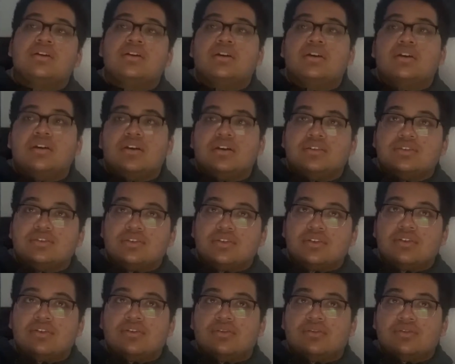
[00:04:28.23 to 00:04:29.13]

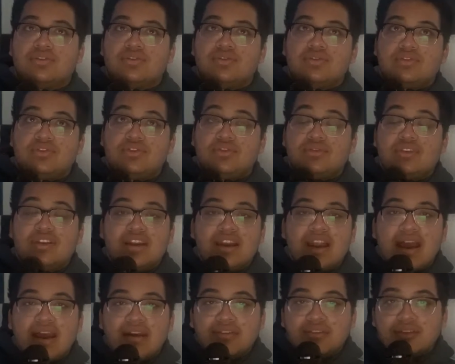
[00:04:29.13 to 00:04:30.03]
So you didn't
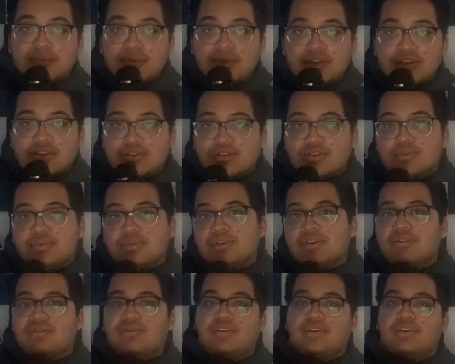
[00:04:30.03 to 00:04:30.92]
have to be a superhero
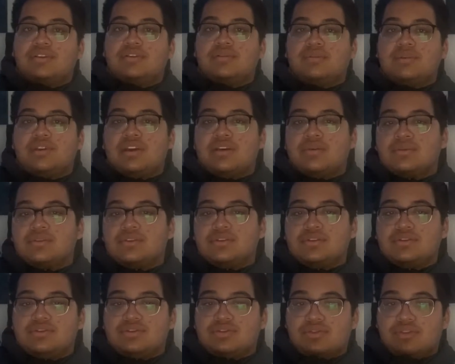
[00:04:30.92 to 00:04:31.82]
fan to be able to
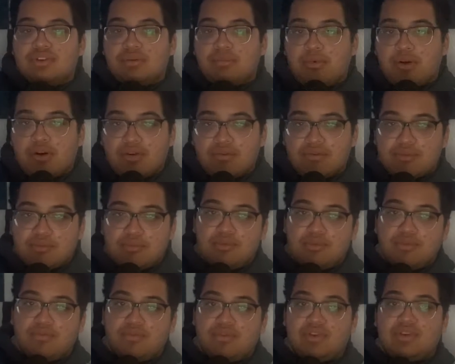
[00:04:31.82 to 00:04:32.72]
enjoy a Marvel
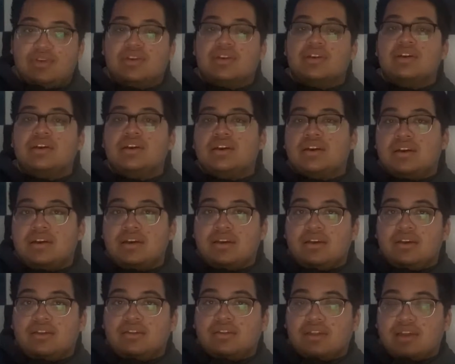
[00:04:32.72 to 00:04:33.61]
movie.
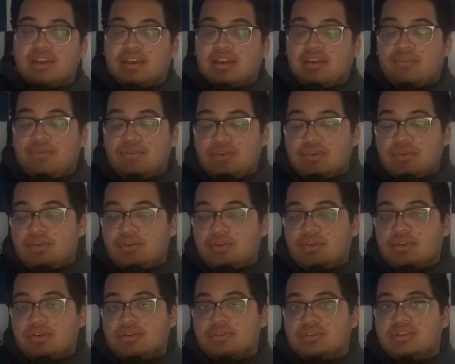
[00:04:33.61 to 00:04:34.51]
Like, if you're gonna
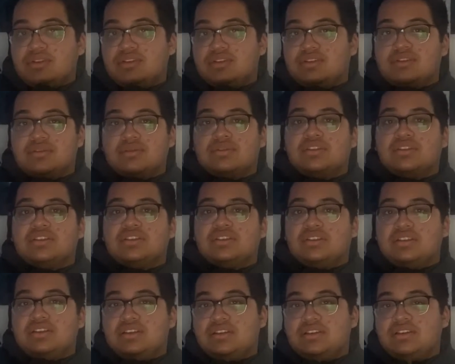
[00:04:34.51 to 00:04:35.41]
go see some of these
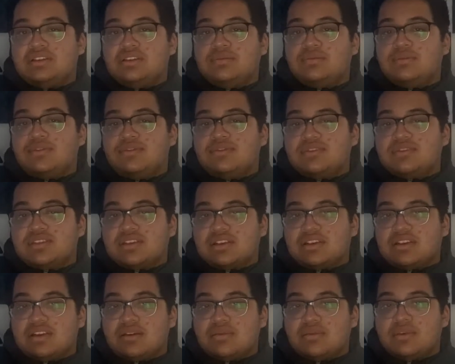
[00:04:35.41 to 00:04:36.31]
DC movies that
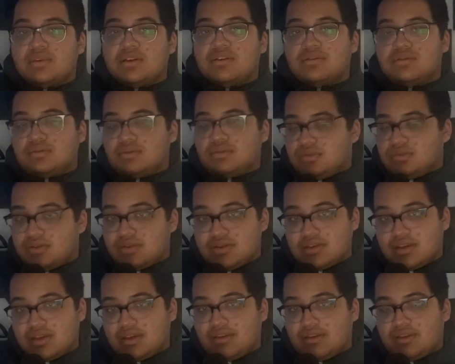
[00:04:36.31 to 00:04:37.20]
came out,
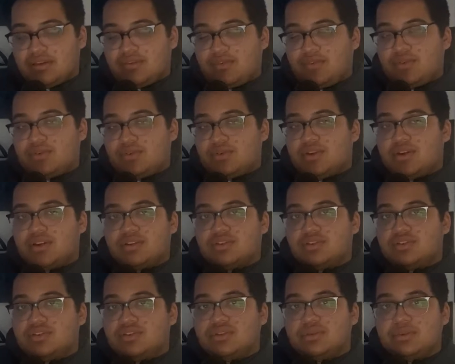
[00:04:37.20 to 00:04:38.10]
if you're not a
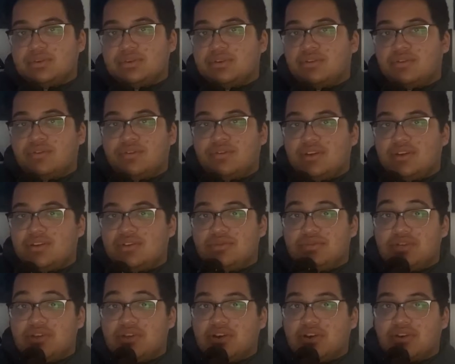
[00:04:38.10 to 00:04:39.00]
superhero fan, you're
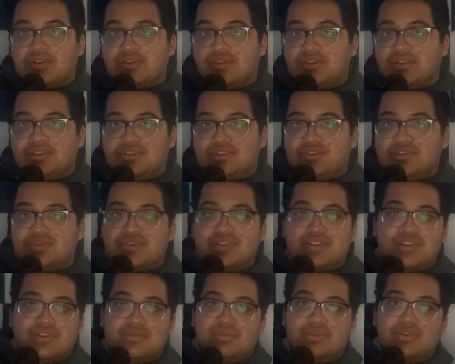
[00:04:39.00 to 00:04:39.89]
not gonna enjoy
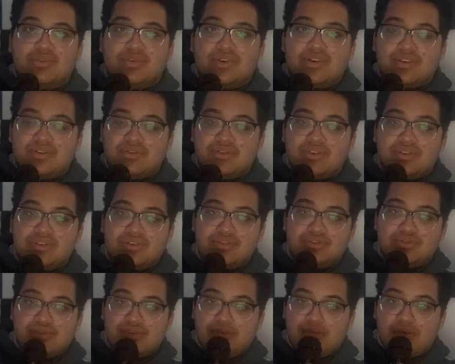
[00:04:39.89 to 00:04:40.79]
them the way you can
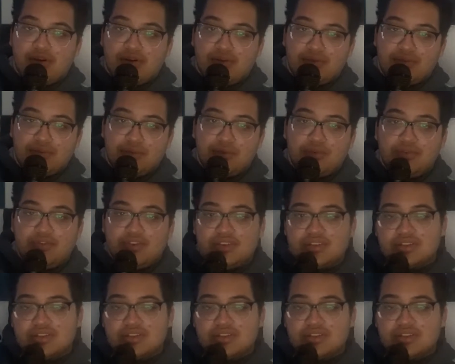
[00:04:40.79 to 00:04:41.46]
enjoy Marvel movies.